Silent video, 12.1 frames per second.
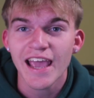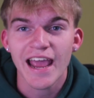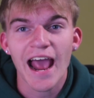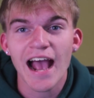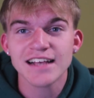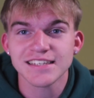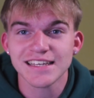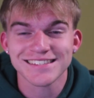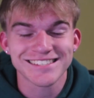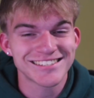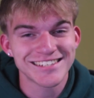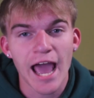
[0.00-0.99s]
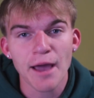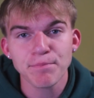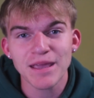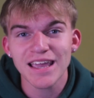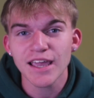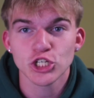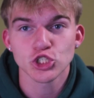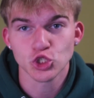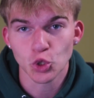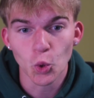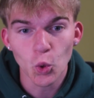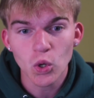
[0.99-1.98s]
It has its snappy
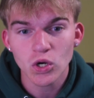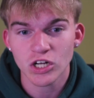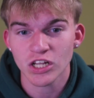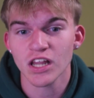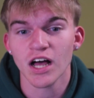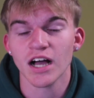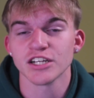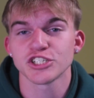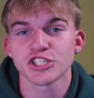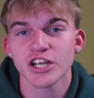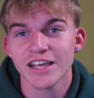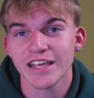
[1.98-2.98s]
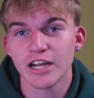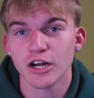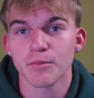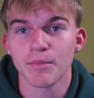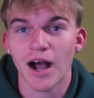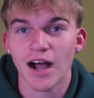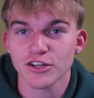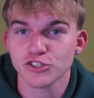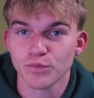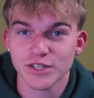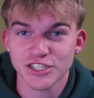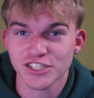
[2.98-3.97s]
dual clutch
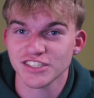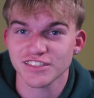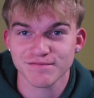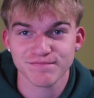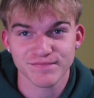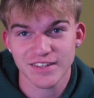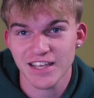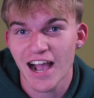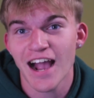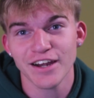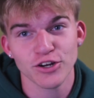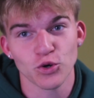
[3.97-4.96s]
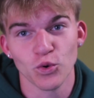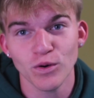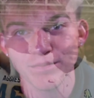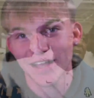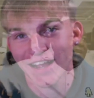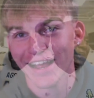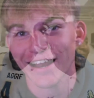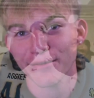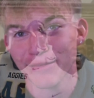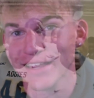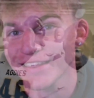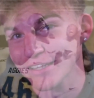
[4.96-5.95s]
gearbox, which is kind of cool. I gotta
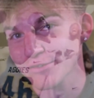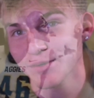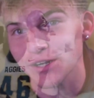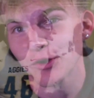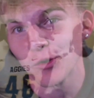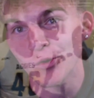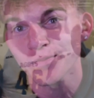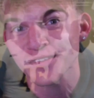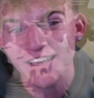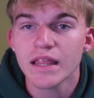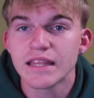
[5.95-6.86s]
admit, that's pretty cool.